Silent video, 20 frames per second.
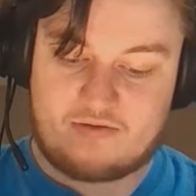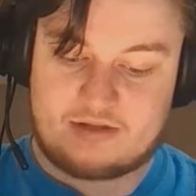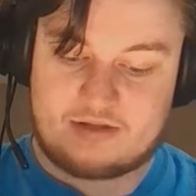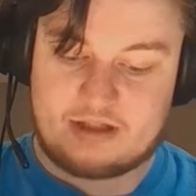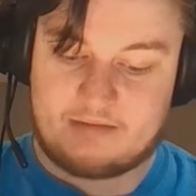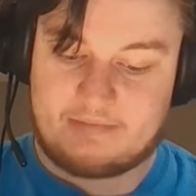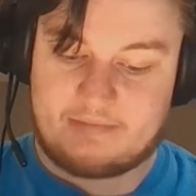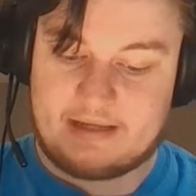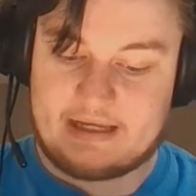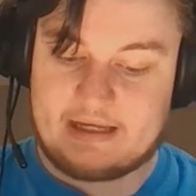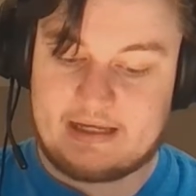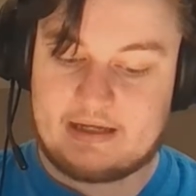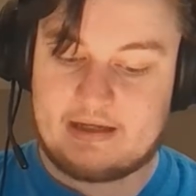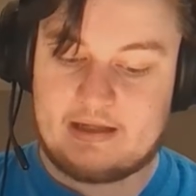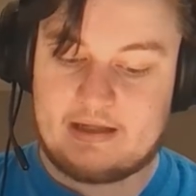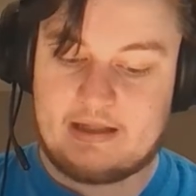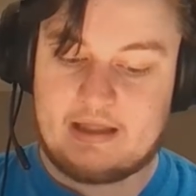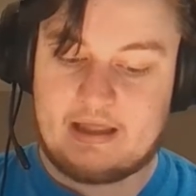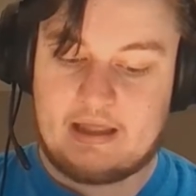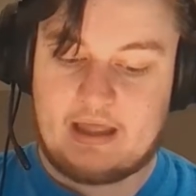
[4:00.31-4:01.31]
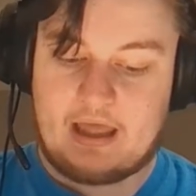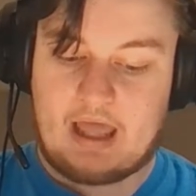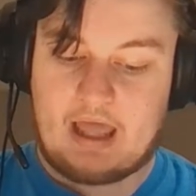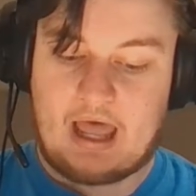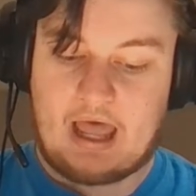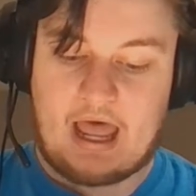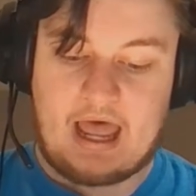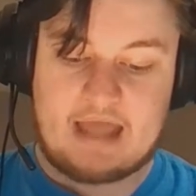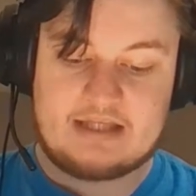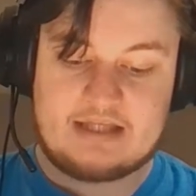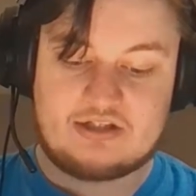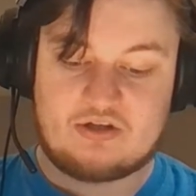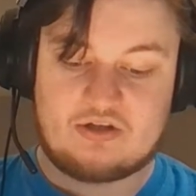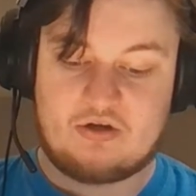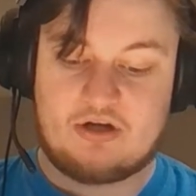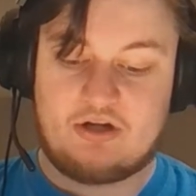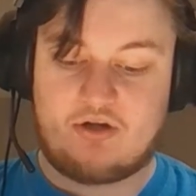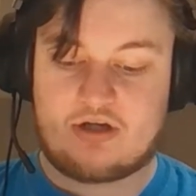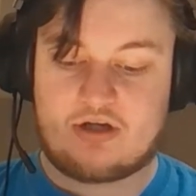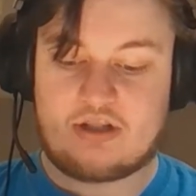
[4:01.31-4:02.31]
me, I
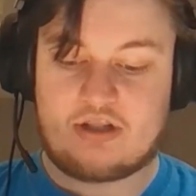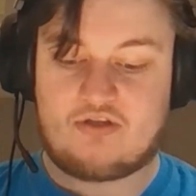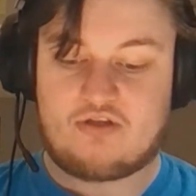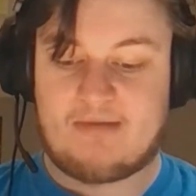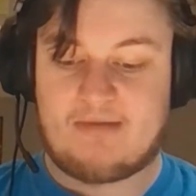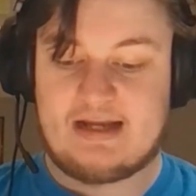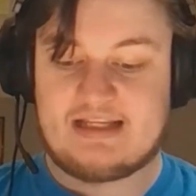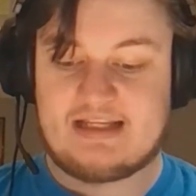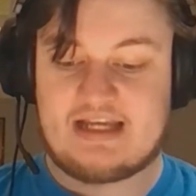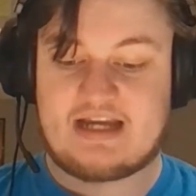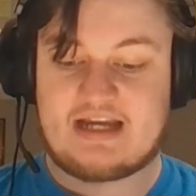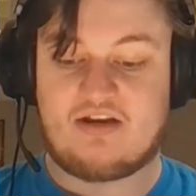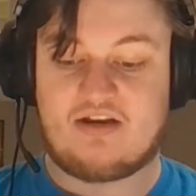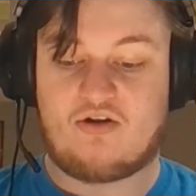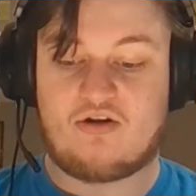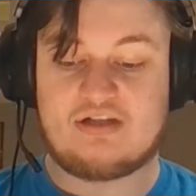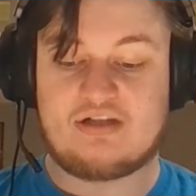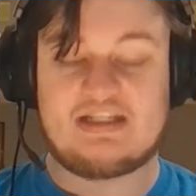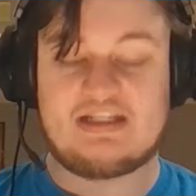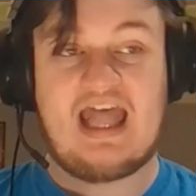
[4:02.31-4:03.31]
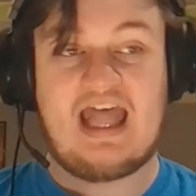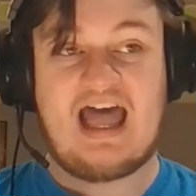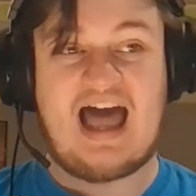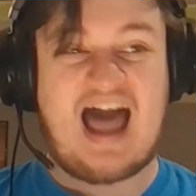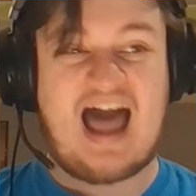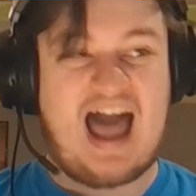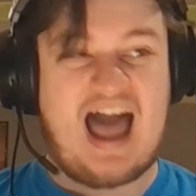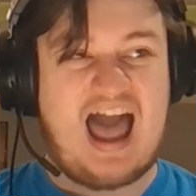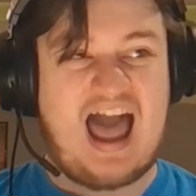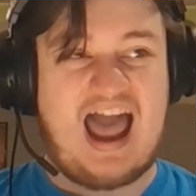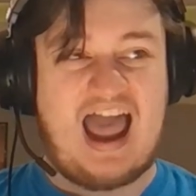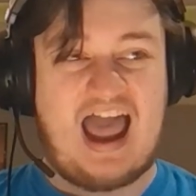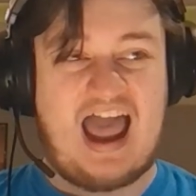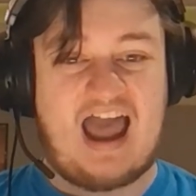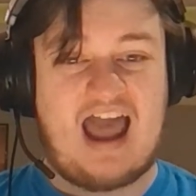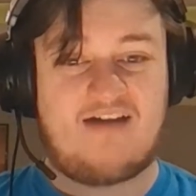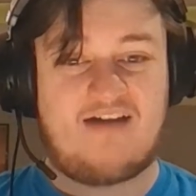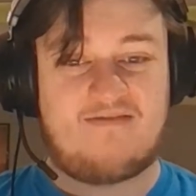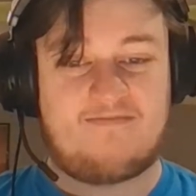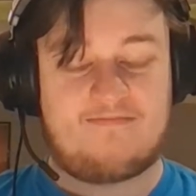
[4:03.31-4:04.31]
started looking through my deck and noticed,
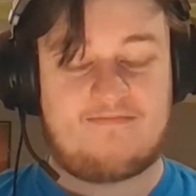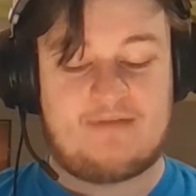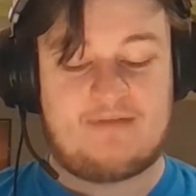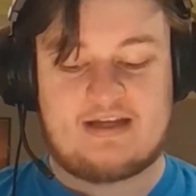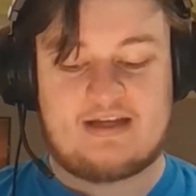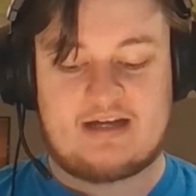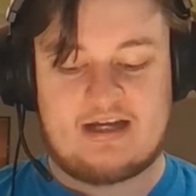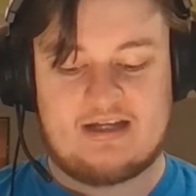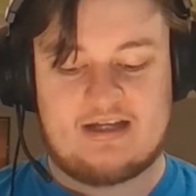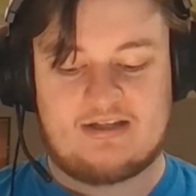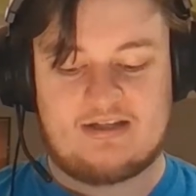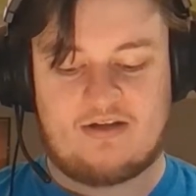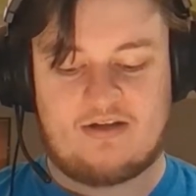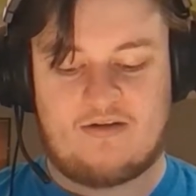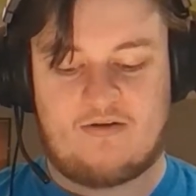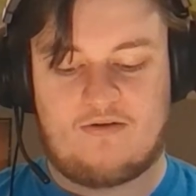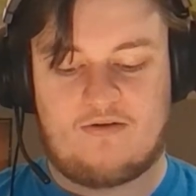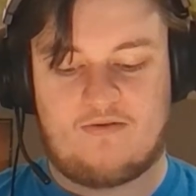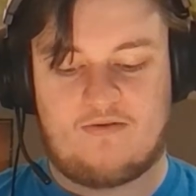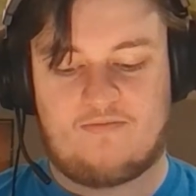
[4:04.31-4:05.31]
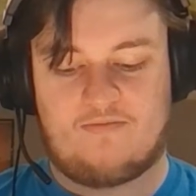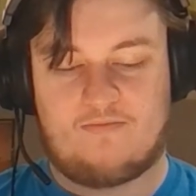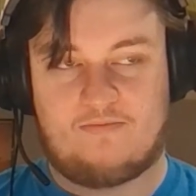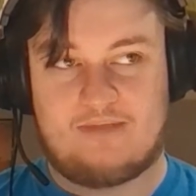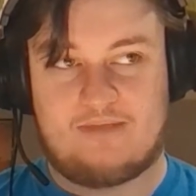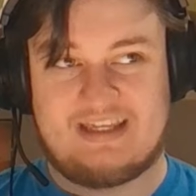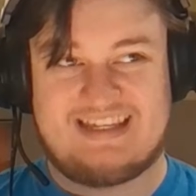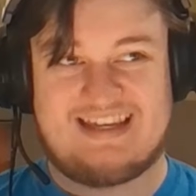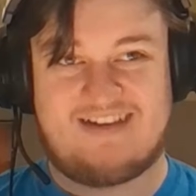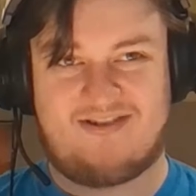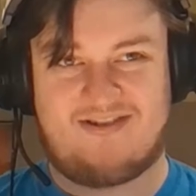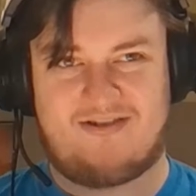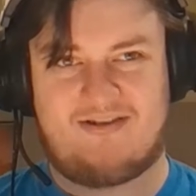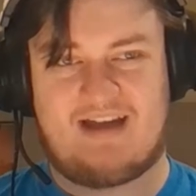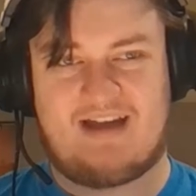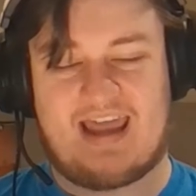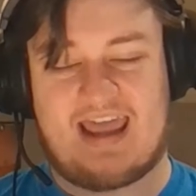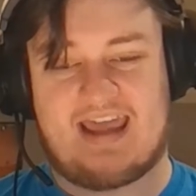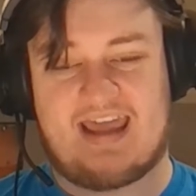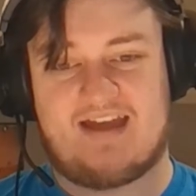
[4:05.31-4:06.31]
because of the
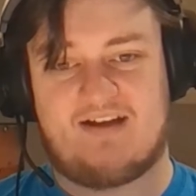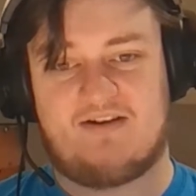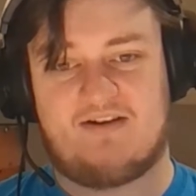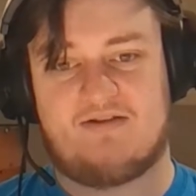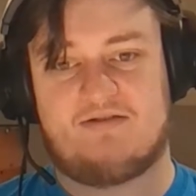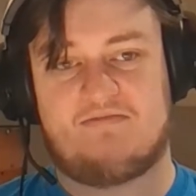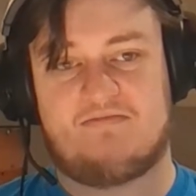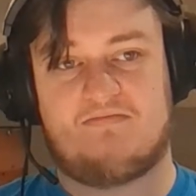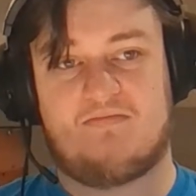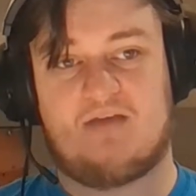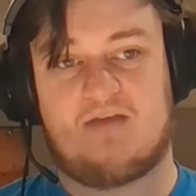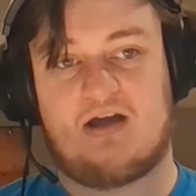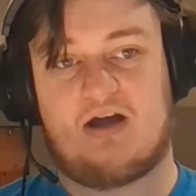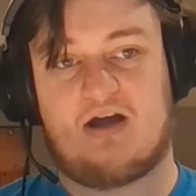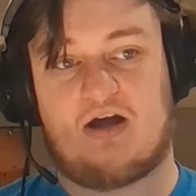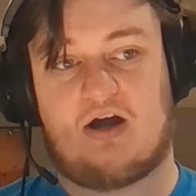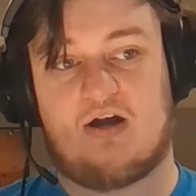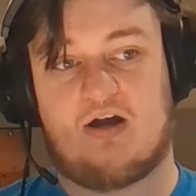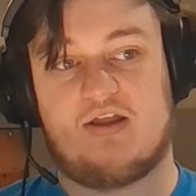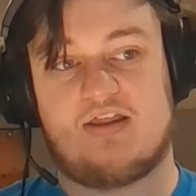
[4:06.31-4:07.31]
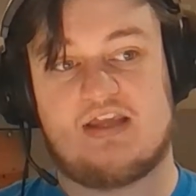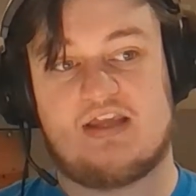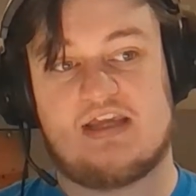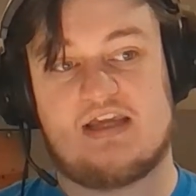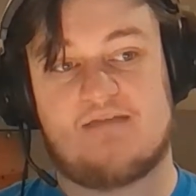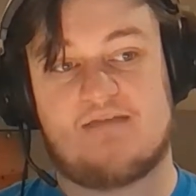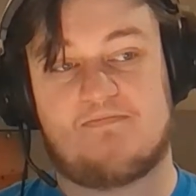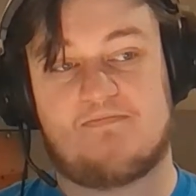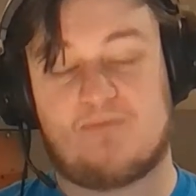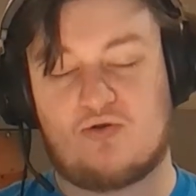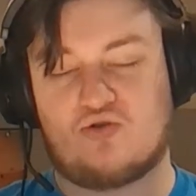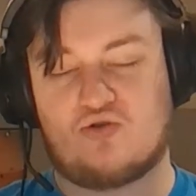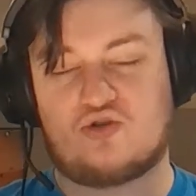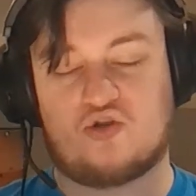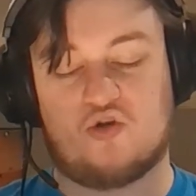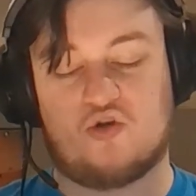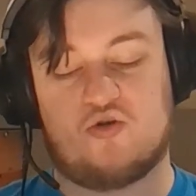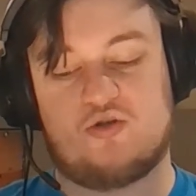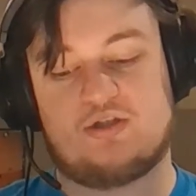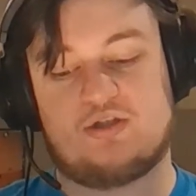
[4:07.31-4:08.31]
year and all of the
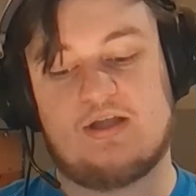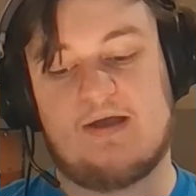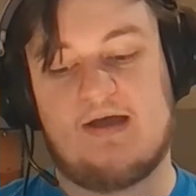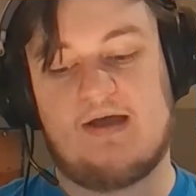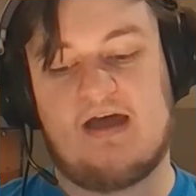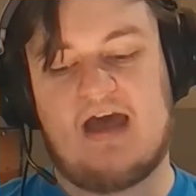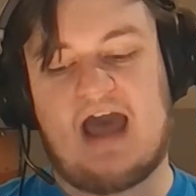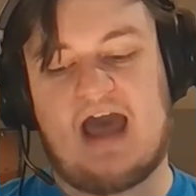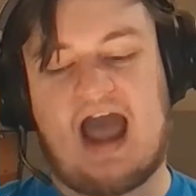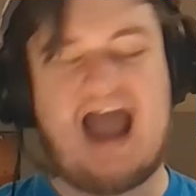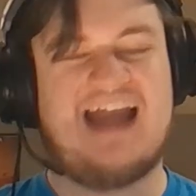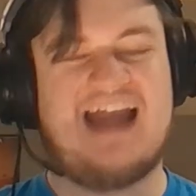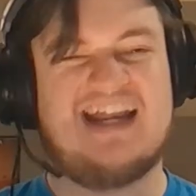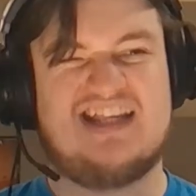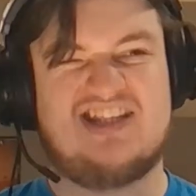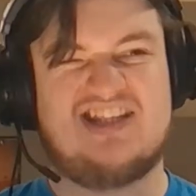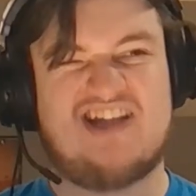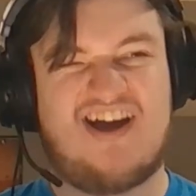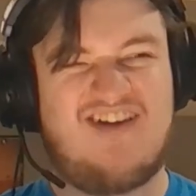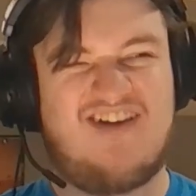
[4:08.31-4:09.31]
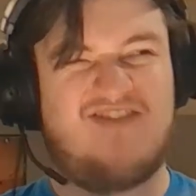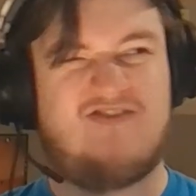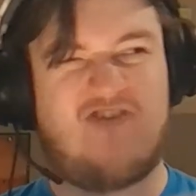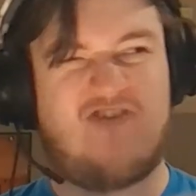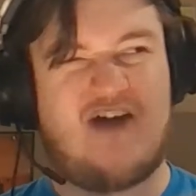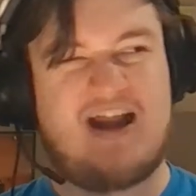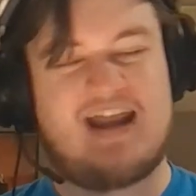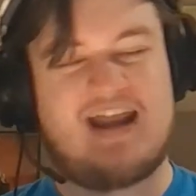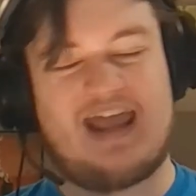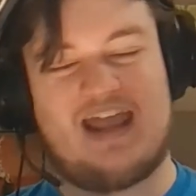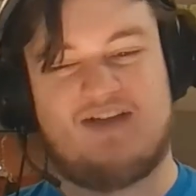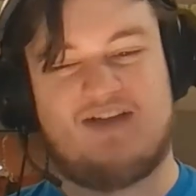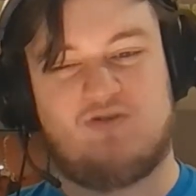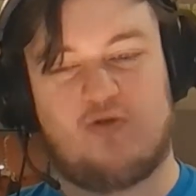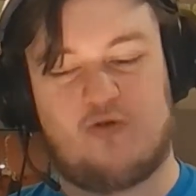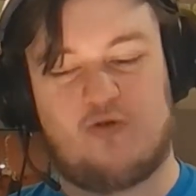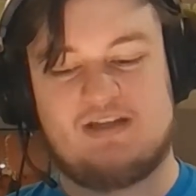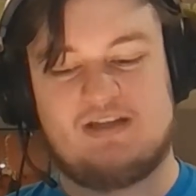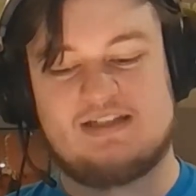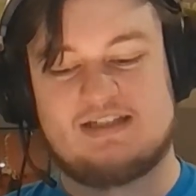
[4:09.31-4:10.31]
boosters, I had a ton of red and
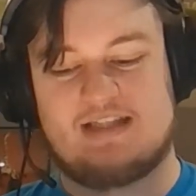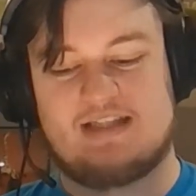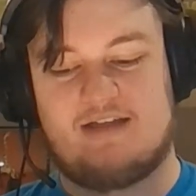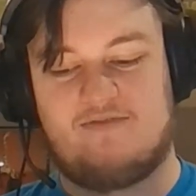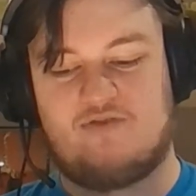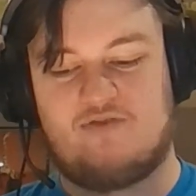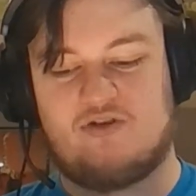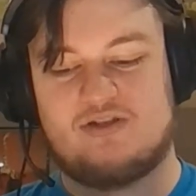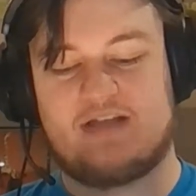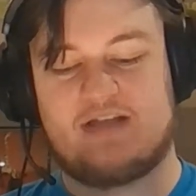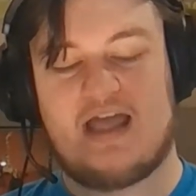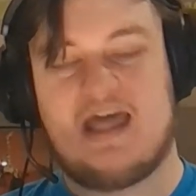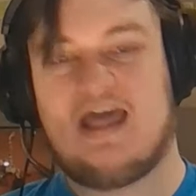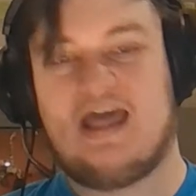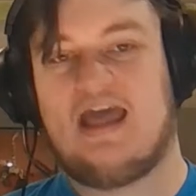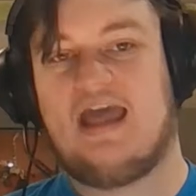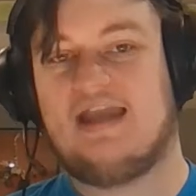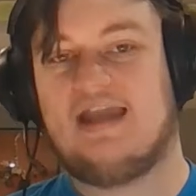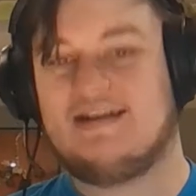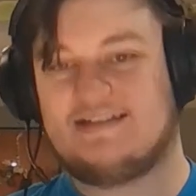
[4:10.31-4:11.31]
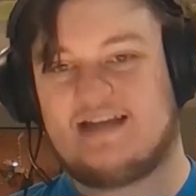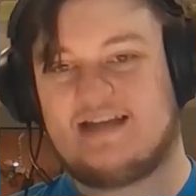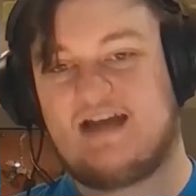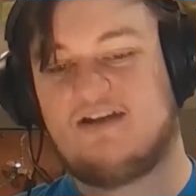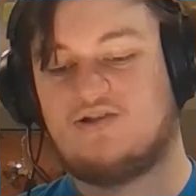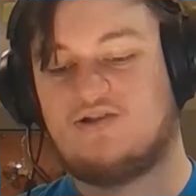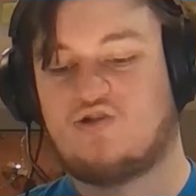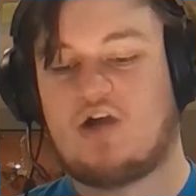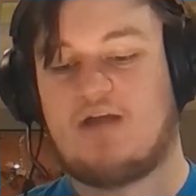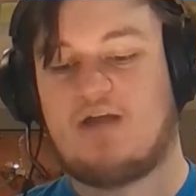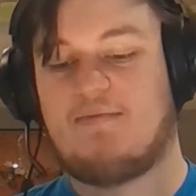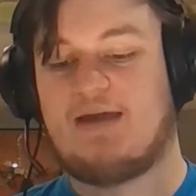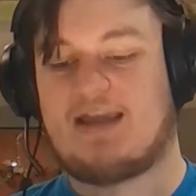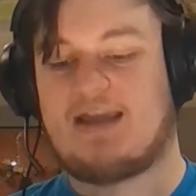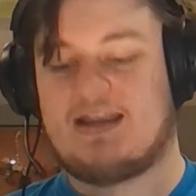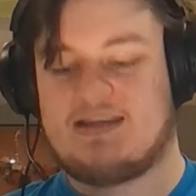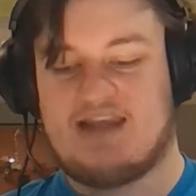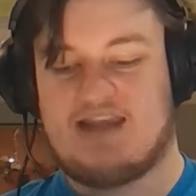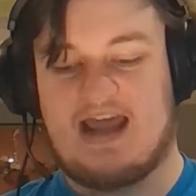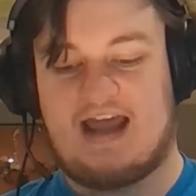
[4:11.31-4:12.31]
green Slivers. Decided to try and make
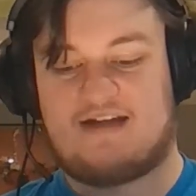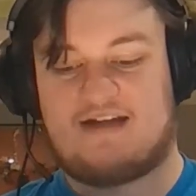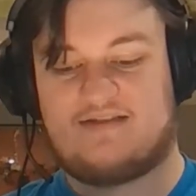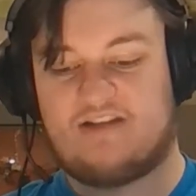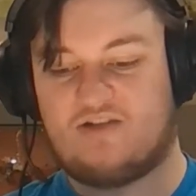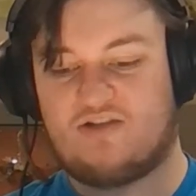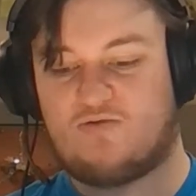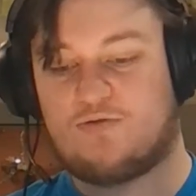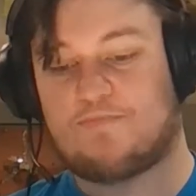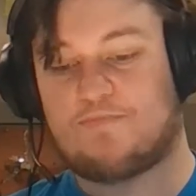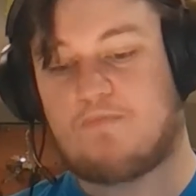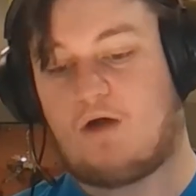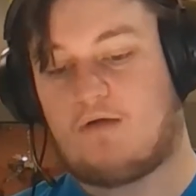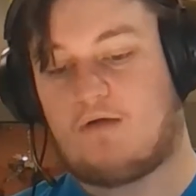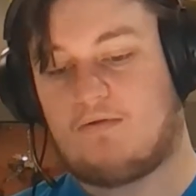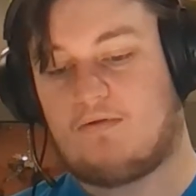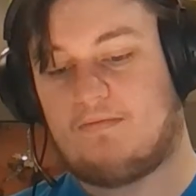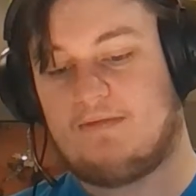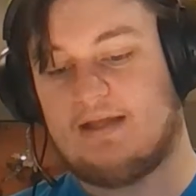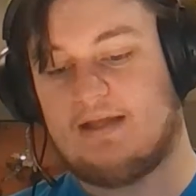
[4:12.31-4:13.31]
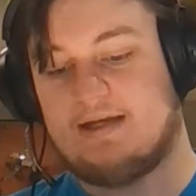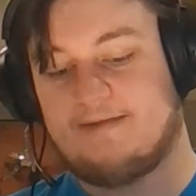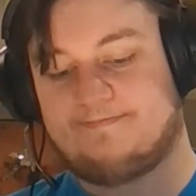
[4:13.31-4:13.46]
a deck. This was probably